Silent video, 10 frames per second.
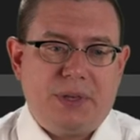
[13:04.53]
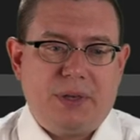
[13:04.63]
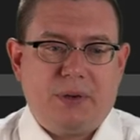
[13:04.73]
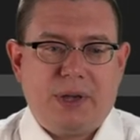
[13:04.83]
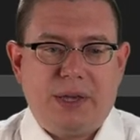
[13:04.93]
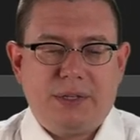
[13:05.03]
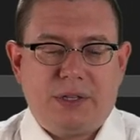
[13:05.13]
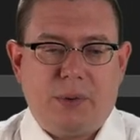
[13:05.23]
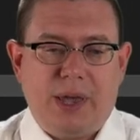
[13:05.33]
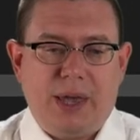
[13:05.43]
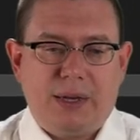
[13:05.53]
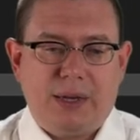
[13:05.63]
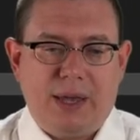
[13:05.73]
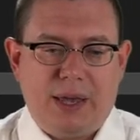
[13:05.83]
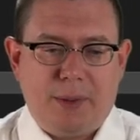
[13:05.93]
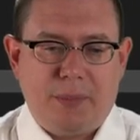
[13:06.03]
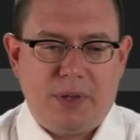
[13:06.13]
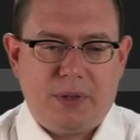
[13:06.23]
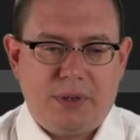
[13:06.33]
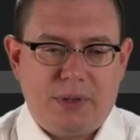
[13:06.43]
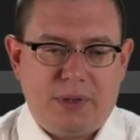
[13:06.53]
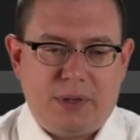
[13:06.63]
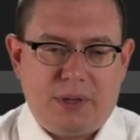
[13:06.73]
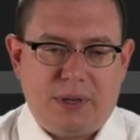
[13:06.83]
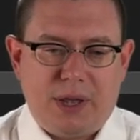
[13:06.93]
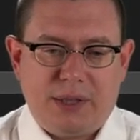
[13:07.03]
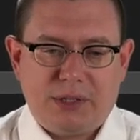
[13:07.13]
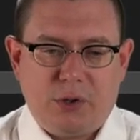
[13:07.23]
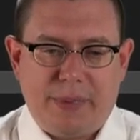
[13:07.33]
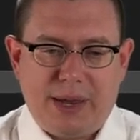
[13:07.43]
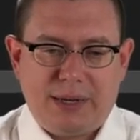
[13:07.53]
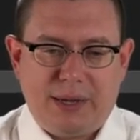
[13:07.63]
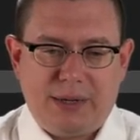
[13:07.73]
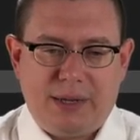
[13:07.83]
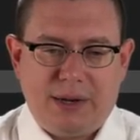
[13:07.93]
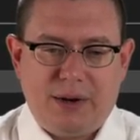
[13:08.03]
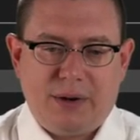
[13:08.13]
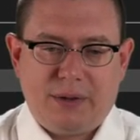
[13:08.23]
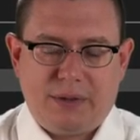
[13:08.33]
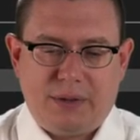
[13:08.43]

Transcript: Okay, so N and M. Now let's go back down here.